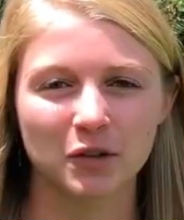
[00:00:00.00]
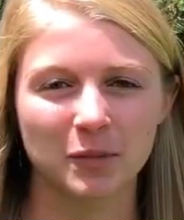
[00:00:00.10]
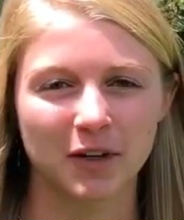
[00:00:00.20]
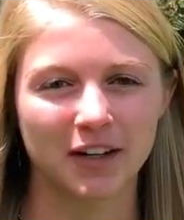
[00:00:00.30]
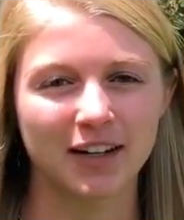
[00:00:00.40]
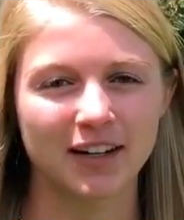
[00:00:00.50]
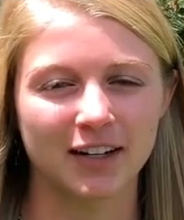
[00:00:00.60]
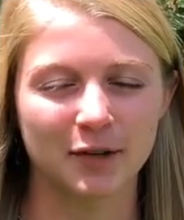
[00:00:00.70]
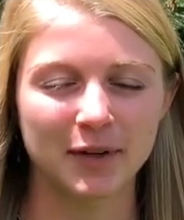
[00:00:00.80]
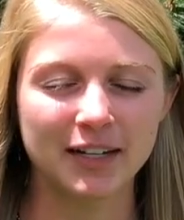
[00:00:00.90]
Goldsbury and
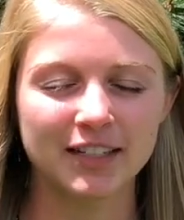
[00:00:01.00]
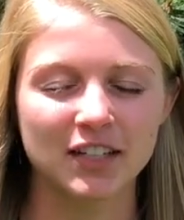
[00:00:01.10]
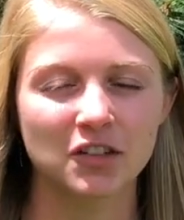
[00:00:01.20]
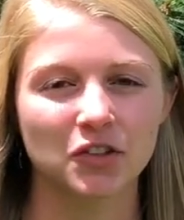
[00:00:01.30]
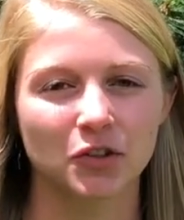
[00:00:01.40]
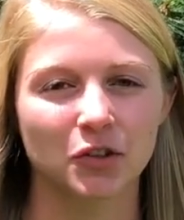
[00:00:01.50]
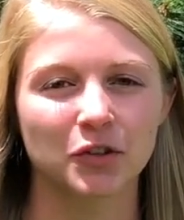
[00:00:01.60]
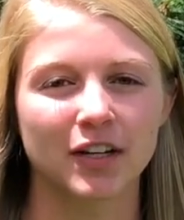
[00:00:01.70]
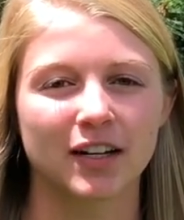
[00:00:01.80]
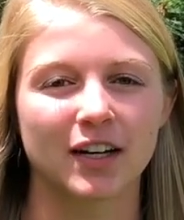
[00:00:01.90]
I'm 18 years
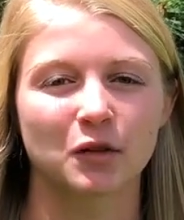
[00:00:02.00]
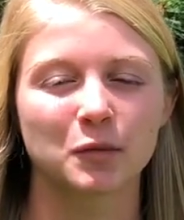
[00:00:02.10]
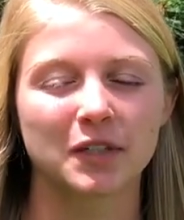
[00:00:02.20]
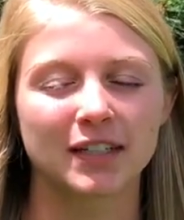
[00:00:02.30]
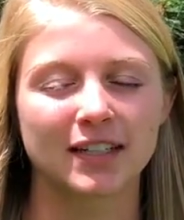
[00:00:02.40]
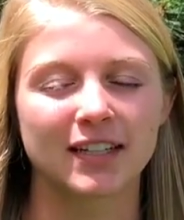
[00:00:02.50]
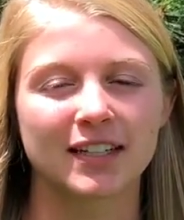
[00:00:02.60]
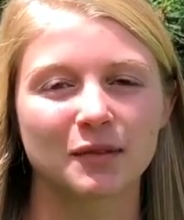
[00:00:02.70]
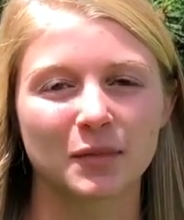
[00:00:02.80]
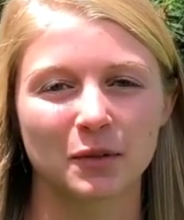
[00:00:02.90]
old and I will be
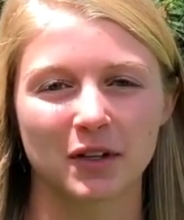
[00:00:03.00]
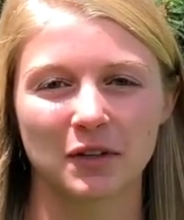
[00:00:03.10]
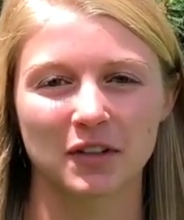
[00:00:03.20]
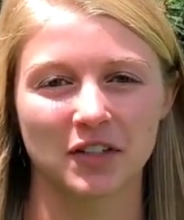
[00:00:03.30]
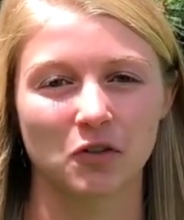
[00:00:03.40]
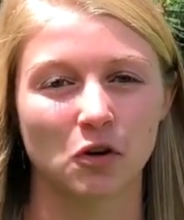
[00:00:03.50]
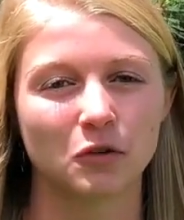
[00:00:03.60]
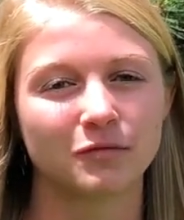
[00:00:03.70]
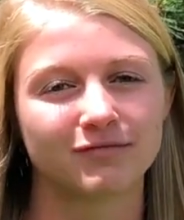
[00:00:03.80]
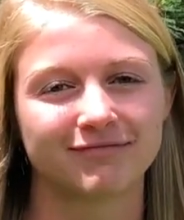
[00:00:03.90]
attending BYU this
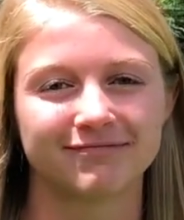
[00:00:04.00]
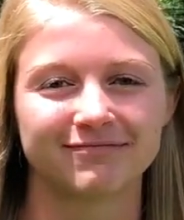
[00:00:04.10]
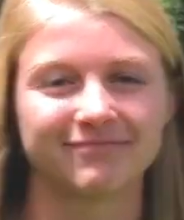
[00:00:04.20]
fall.